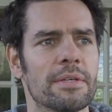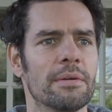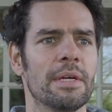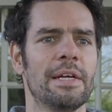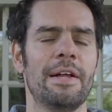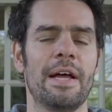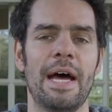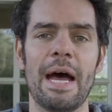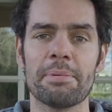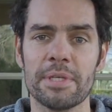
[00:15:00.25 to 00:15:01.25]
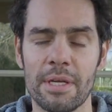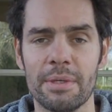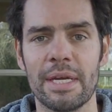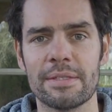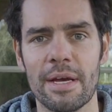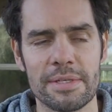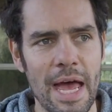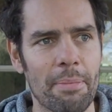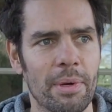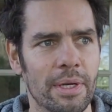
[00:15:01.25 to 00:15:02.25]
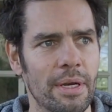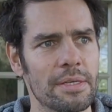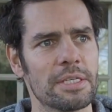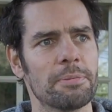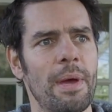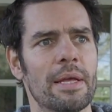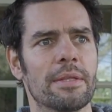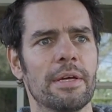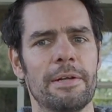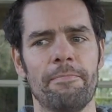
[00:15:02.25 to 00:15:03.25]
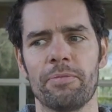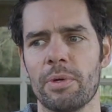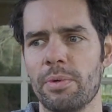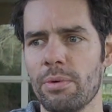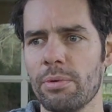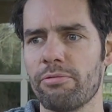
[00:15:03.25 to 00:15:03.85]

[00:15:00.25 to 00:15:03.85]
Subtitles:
So absolutely it does happen. And I suspect that with all the